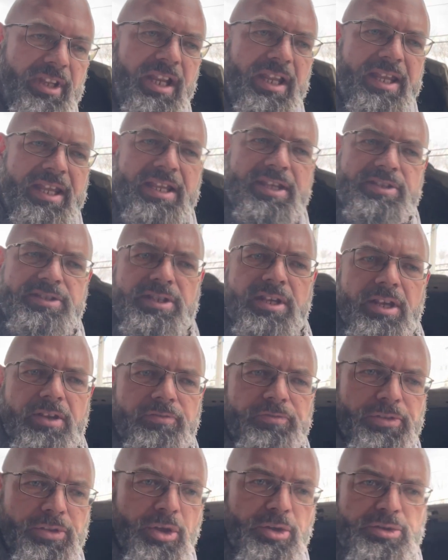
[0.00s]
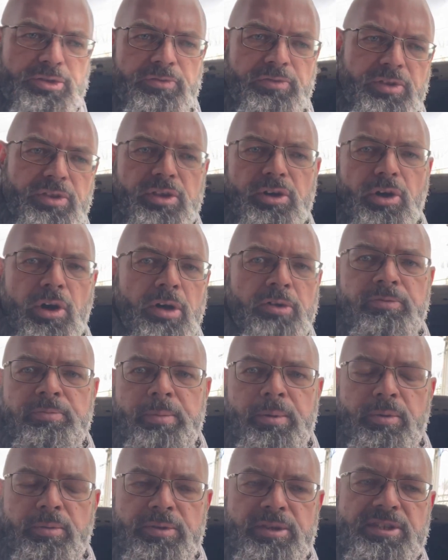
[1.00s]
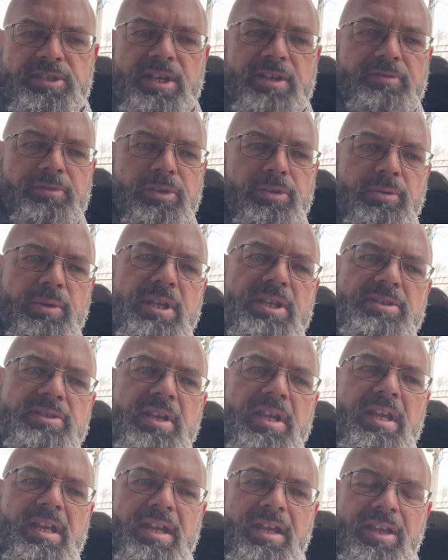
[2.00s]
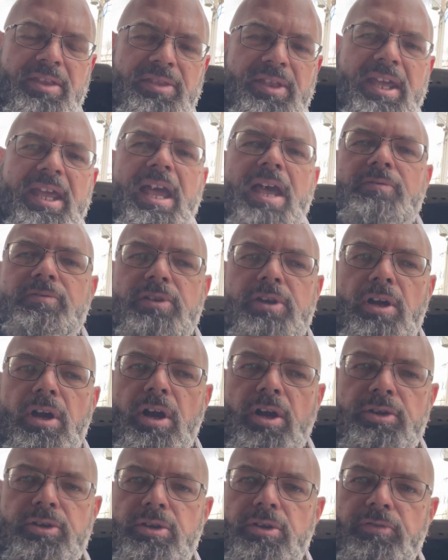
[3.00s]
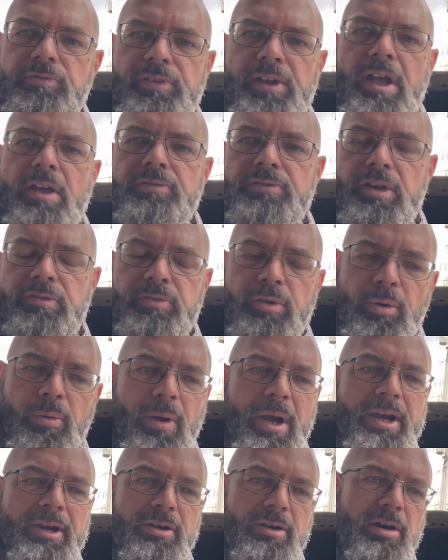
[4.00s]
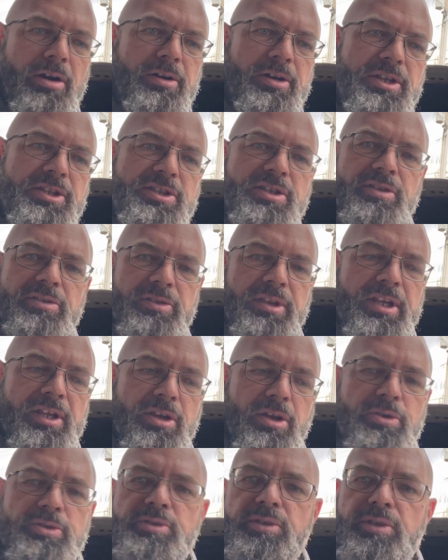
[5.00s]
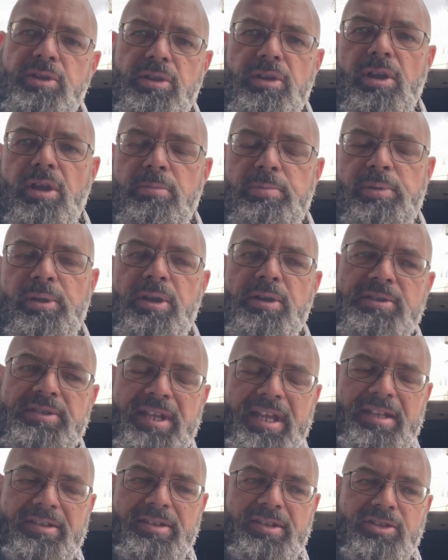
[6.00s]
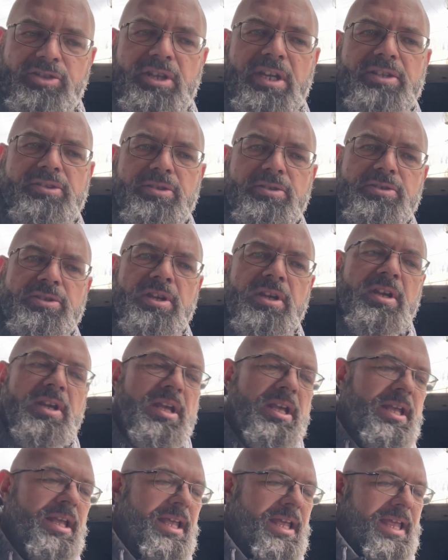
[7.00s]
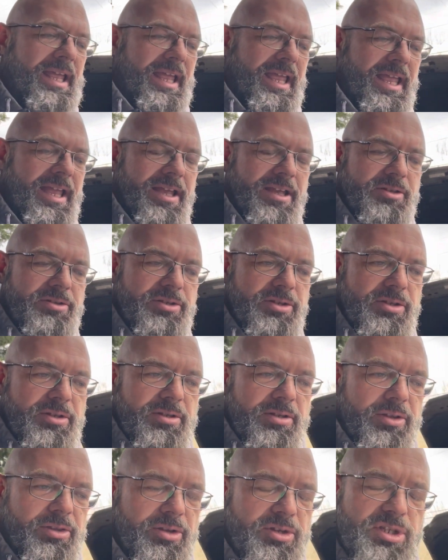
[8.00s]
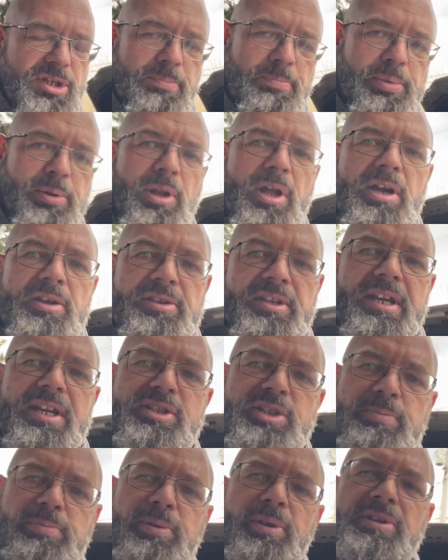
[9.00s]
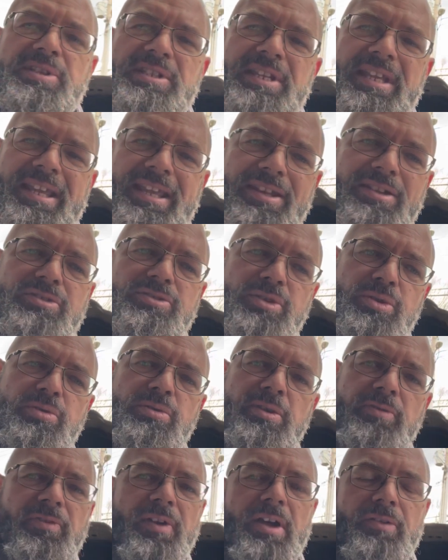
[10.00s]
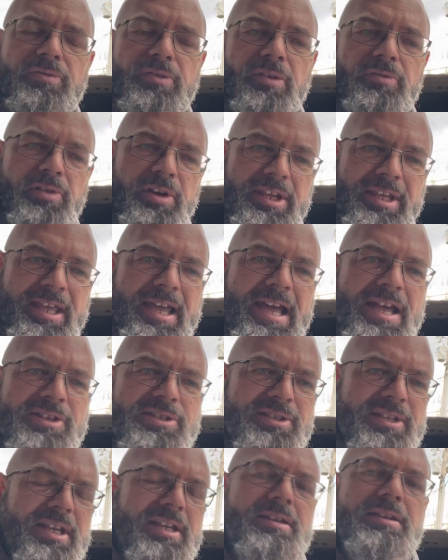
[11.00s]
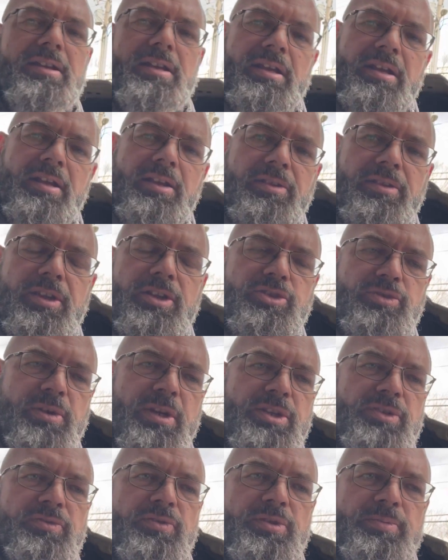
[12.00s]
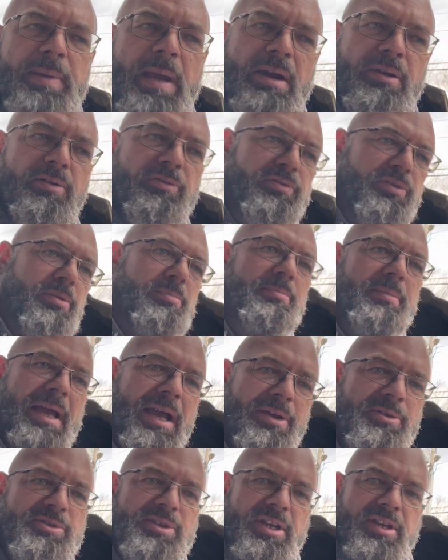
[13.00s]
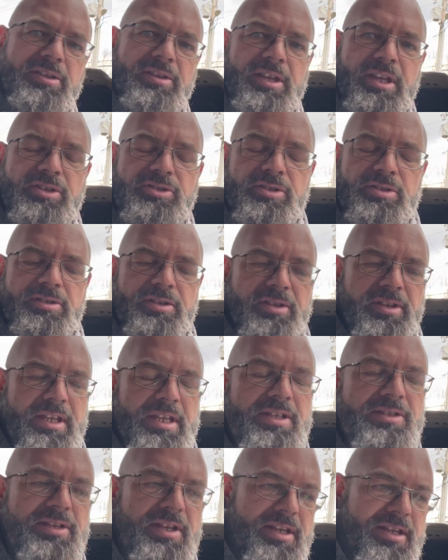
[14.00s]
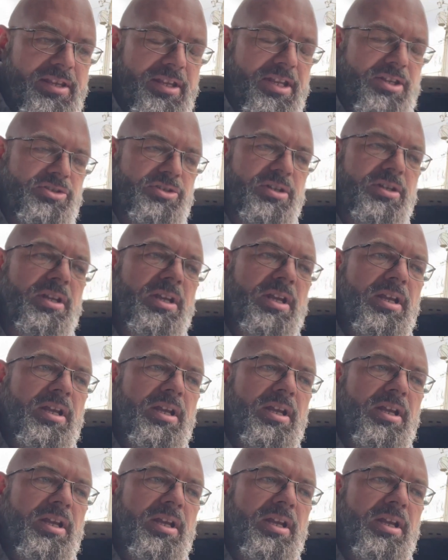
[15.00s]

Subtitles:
is for those of you that aren't familiar with the 7.3s, they have an under valve cover wire harness that goes through the glow plugs and the injectors. And there's a plug that actually plugs into the valve cover gasket that transfers power from outside of the engine to the inside of the engine.